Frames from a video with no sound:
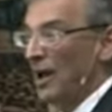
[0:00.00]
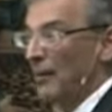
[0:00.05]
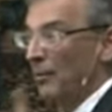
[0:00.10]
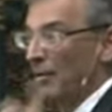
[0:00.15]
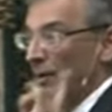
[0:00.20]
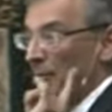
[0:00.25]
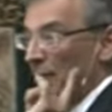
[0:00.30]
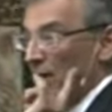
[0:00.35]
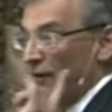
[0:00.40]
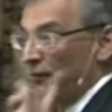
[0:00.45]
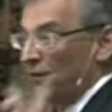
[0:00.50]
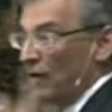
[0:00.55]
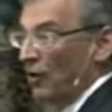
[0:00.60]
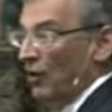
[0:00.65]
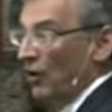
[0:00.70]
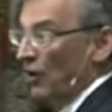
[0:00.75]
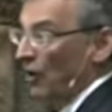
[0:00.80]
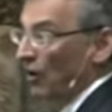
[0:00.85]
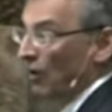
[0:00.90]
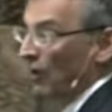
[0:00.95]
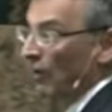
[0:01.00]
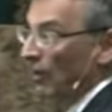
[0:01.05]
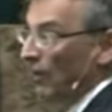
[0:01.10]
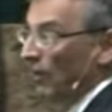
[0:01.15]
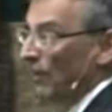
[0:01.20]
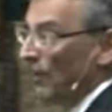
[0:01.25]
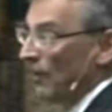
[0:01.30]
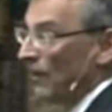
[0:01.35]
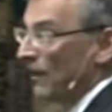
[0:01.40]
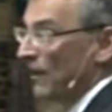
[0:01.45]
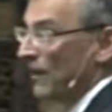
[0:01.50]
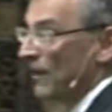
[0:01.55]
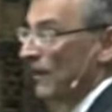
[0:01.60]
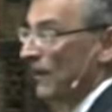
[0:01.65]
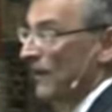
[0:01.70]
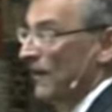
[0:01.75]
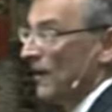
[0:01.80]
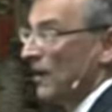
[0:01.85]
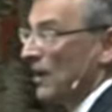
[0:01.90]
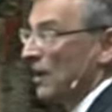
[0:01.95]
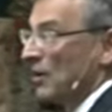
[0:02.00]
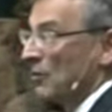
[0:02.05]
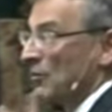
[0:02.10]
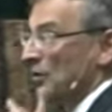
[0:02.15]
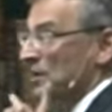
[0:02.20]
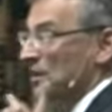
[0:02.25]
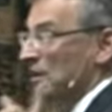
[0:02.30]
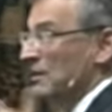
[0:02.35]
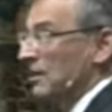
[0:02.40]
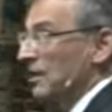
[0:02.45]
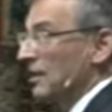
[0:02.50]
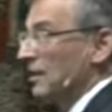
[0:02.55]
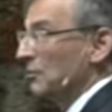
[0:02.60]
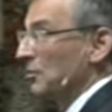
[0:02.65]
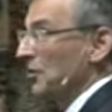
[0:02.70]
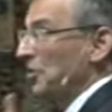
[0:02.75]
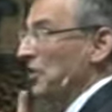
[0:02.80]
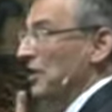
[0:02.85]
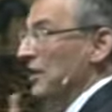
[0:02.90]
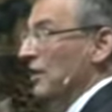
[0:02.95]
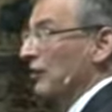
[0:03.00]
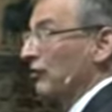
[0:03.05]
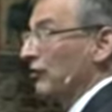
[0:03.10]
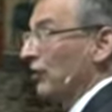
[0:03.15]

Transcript: problem of all, when you deal